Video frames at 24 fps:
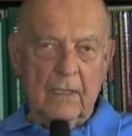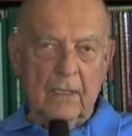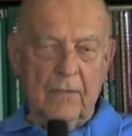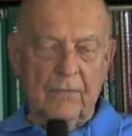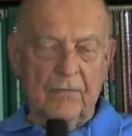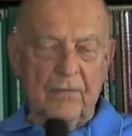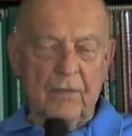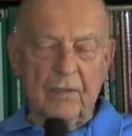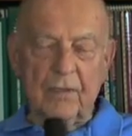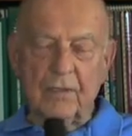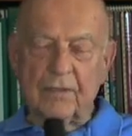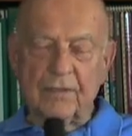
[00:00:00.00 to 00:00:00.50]

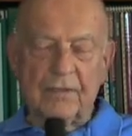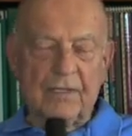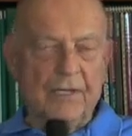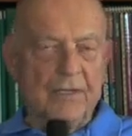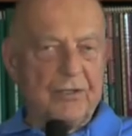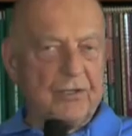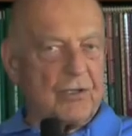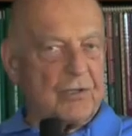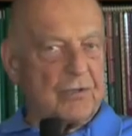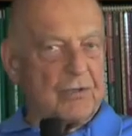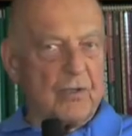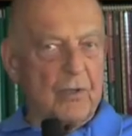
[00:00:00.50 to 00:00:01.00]
If you can
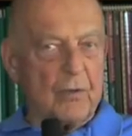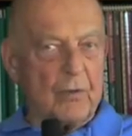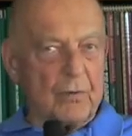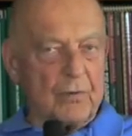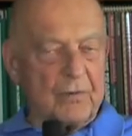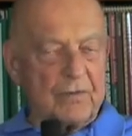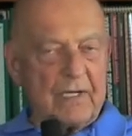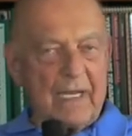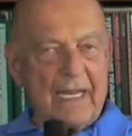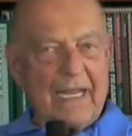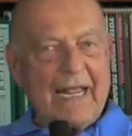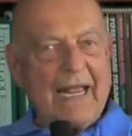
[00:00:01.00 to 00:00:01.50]
touch your
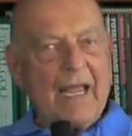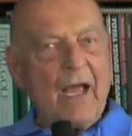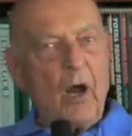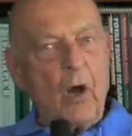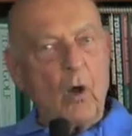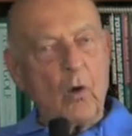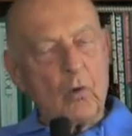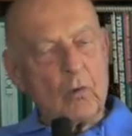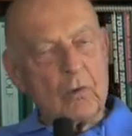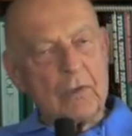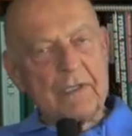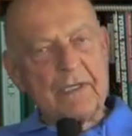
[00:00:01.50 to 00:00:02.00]
toes,
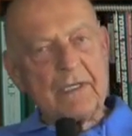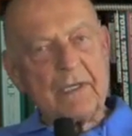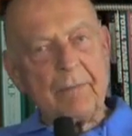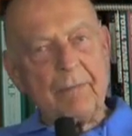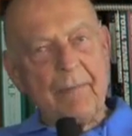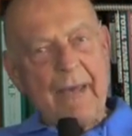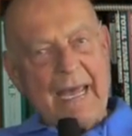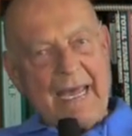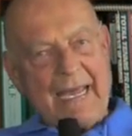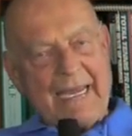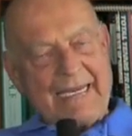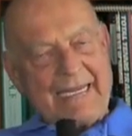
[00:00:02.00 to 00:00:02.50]
holding your
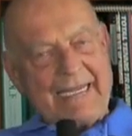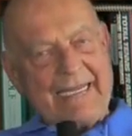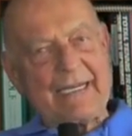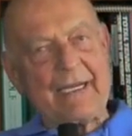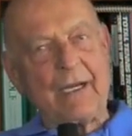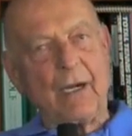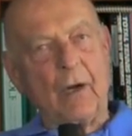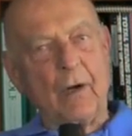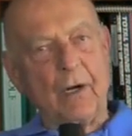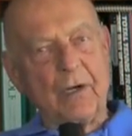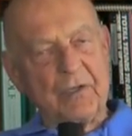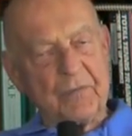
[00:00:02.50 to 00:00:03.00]
back in
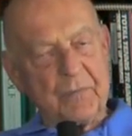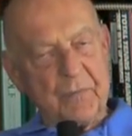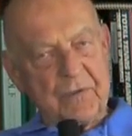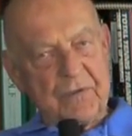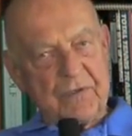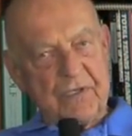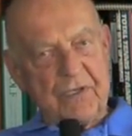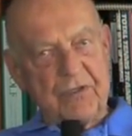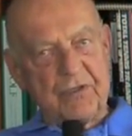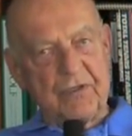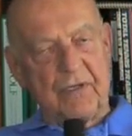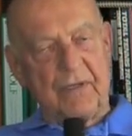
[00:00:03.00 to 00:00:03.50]
an arched
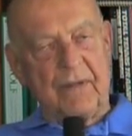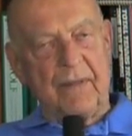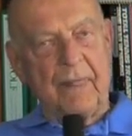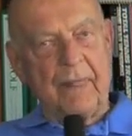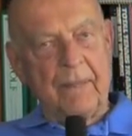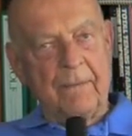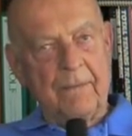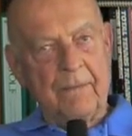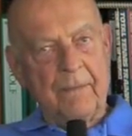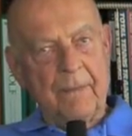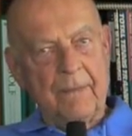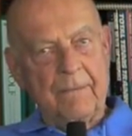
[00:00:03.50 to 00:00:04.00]
position,
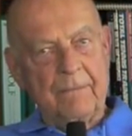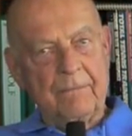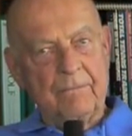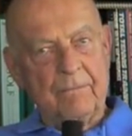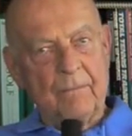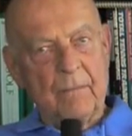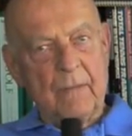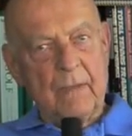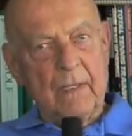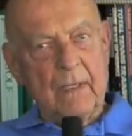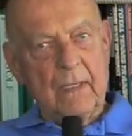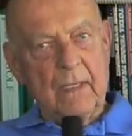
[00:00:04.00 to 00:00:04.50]

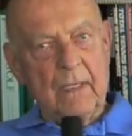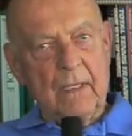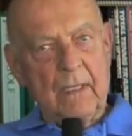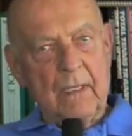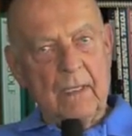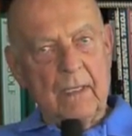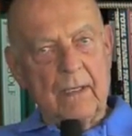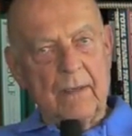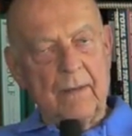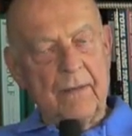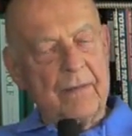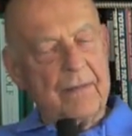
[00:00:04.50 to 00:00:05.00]

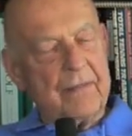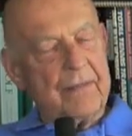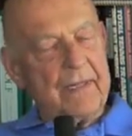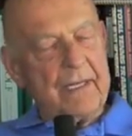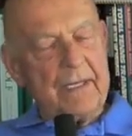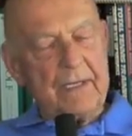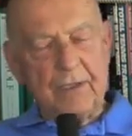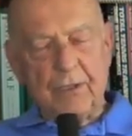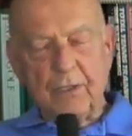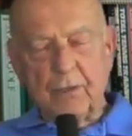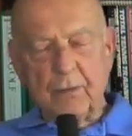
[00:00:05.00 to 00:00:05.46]
then